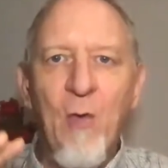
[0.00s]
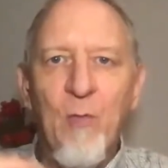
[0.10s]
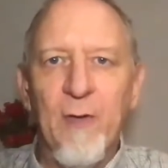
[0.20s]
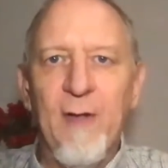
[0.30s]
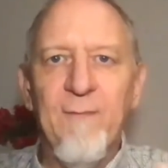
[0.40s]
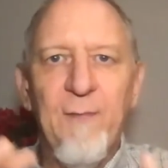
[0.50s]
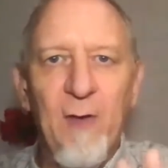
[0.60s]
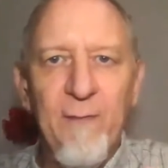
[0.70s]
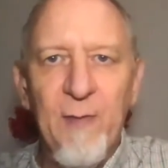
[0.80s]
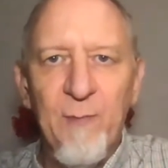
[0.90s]
We're
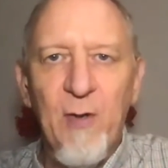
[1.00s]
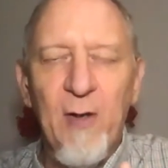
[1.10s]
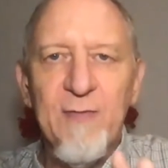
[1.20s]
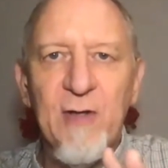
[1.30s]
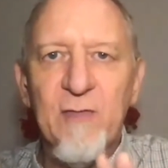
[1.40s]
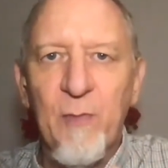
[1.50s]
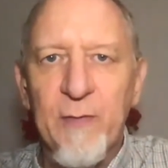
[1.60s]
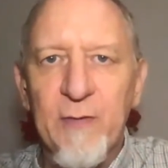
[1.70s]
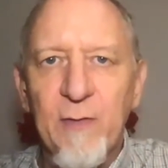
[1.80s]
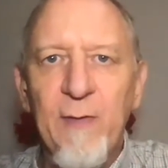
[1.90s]
involved in projects where we're
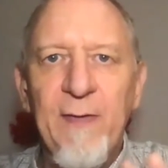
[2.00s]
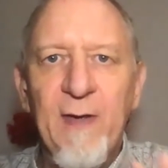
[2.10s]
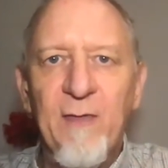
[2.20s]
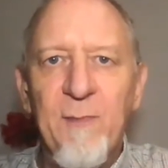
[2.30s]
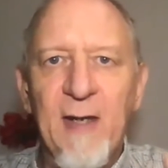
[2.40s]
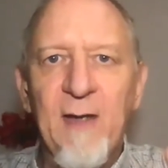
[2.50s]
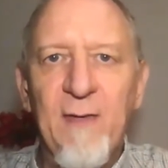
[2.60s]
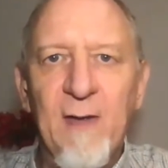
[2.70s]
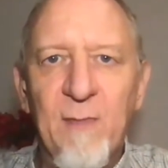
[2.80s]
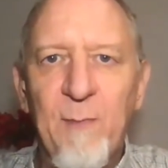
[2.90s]
doing things, making
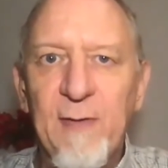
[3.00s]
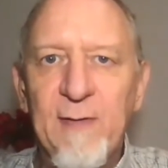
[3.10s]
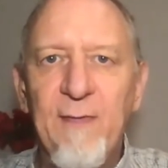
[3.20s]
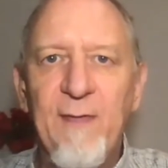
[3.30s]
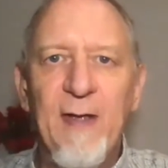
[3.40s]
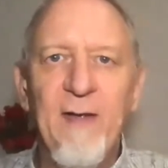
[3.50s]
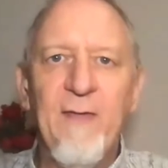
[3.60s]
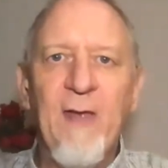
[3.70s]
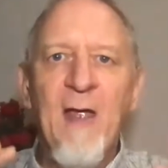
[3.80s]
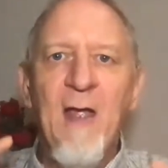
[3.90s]
things, building
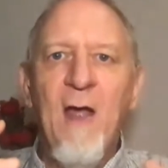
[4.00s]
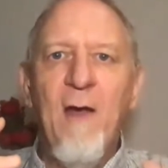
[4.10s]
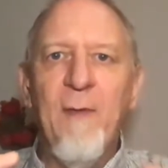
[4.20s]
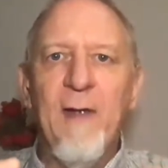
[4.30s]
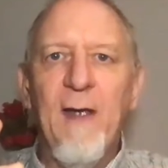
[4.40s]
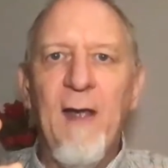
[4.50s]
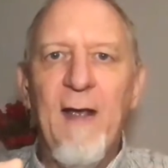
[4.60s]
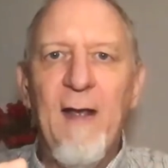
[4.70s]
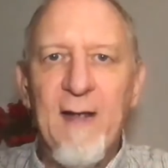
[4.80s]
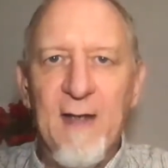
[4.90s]
things. We
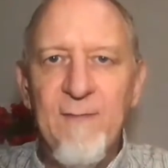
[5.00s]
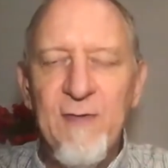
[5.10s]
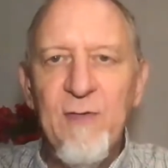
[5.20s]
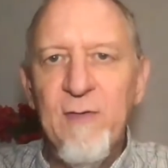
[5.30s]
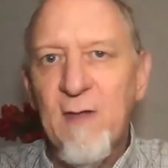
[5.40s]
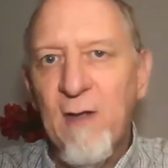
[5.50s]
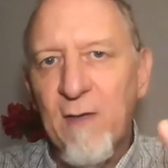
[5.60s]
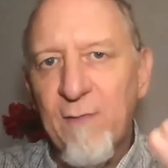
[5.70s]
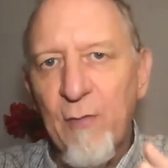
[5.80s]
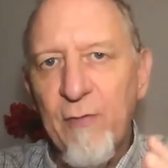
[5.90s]
give students a lot
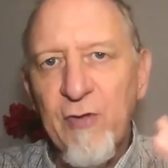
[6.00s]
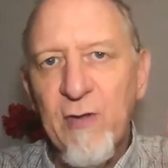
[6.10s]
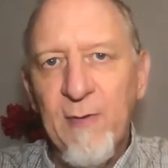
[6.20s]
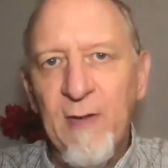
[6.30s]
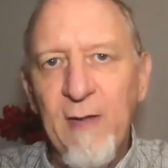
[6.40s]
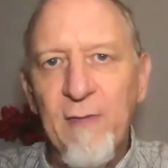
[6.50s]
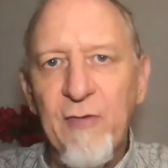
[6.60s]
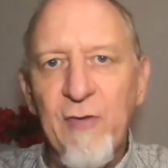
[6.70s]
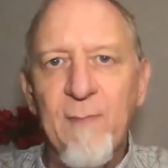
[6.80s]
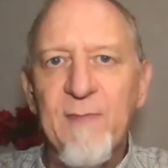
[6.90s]
of ownership and
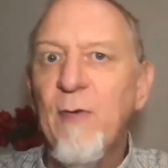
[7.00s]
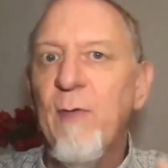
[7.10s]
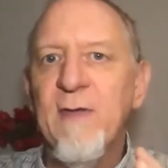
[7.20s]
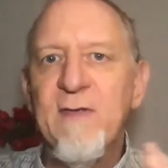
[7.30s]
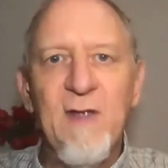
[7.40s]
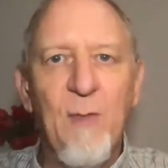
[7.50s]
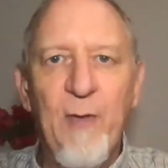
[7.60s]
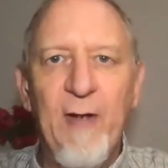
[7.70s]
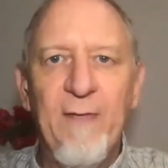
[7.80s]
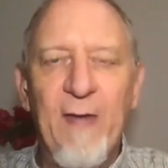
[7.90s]
leadership. So in some
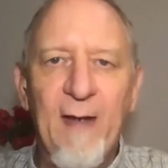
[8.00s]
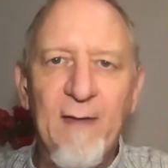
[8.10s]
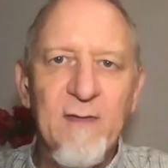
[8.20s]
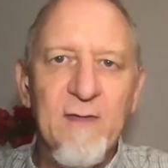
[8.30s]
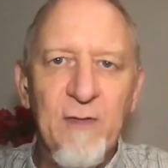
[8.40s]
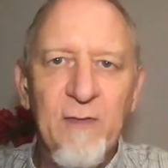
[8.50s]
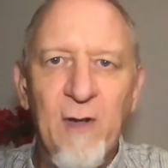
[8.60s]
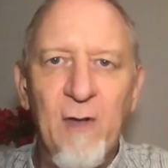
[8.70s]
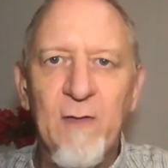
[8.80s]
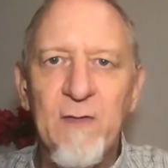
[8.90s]
ways, as a student
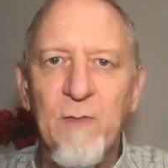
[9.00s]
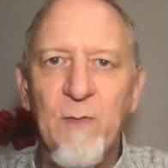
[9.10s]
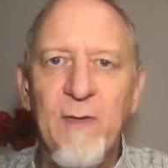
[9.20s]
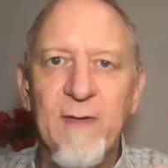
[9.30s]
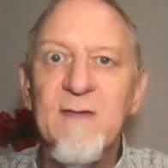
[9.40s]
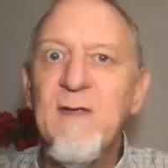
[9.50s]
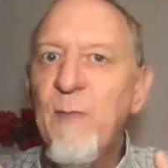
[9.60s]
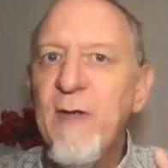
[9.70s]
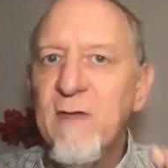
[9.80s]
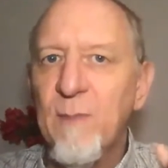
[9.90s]
at our school, in some
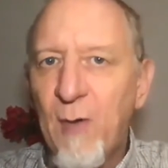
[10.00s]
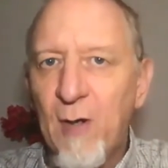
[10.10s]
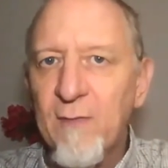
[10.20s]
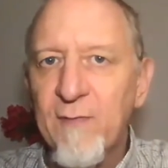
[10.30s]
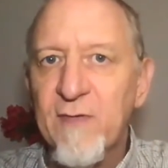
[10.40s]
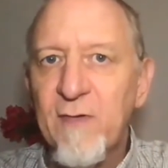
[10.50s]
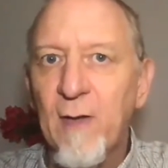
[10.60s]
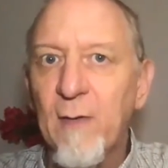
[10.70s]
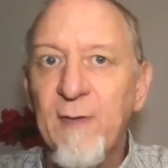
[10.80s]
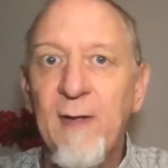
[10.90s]
ways, they're part of our
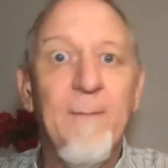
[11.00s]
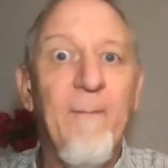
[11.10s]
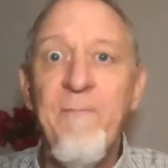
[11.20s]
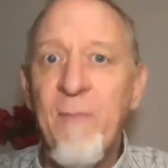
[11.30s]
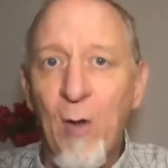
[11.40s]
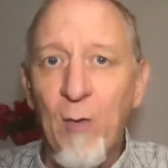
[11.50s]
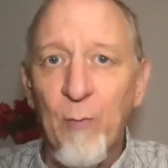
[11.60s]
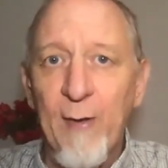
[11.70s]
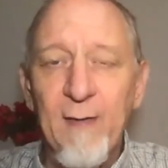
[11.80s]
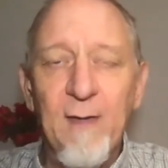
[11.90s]
startup team
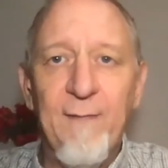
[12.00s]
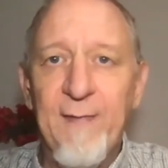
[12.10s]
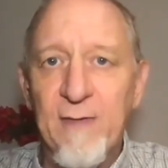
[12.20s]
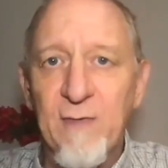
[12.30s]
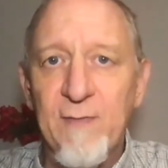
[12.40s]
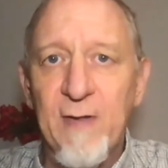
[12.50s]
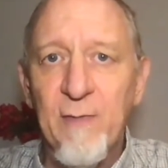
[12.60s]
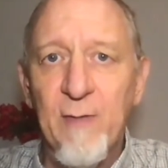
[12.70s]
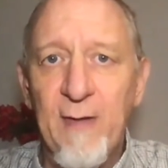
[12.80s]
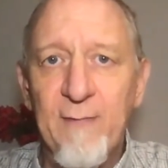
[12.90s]
already at the age of 10
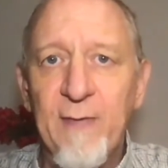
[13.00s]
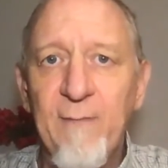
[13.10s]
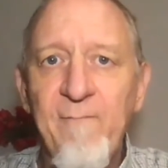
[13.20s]
or 11.